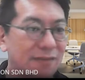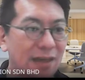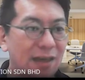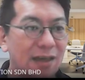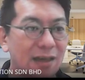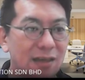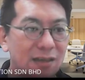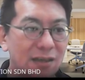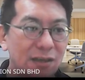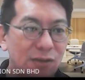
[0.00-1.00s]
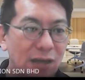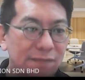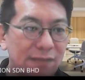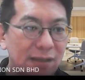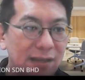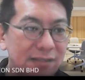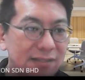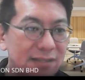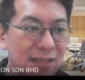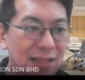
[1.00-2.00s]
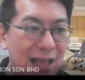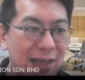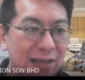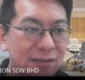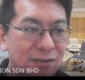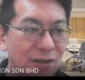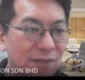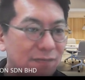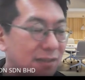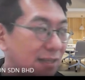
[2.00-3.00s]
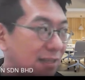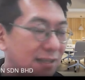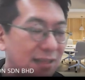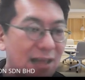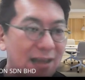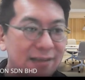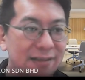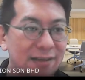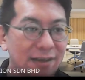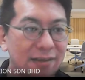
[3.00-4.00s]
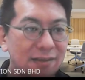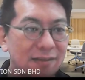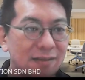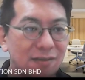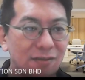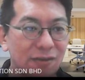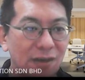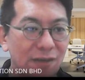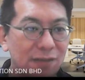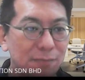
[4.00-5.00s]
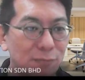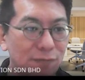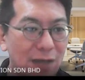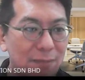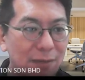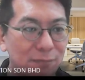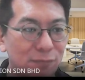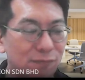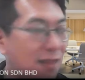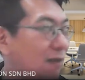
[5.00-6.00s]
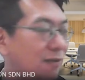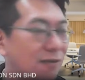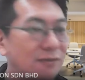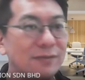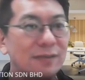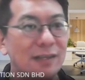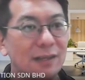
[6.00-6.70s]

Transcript: Okay, here you have the insert line, you have the delete line. Okay, you have the move up and move down.